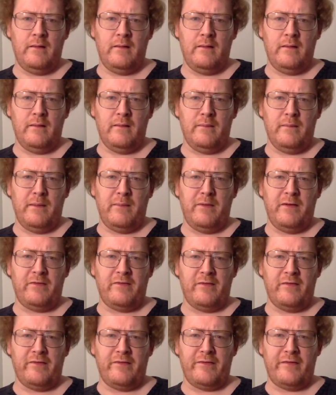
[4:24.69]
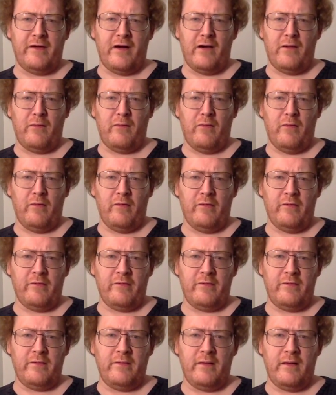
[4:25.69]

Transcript: uh, maybe it's in Star Wars.